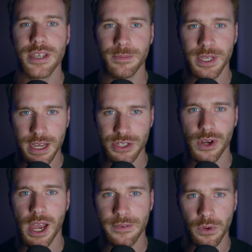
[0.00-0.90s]
something I
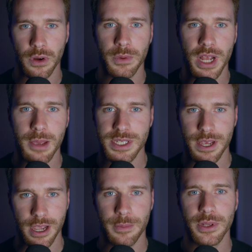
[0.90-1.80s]
strive for when I'm
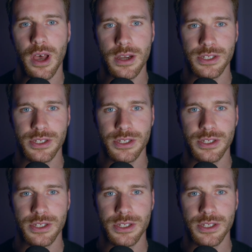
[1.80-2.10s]
setting up a lock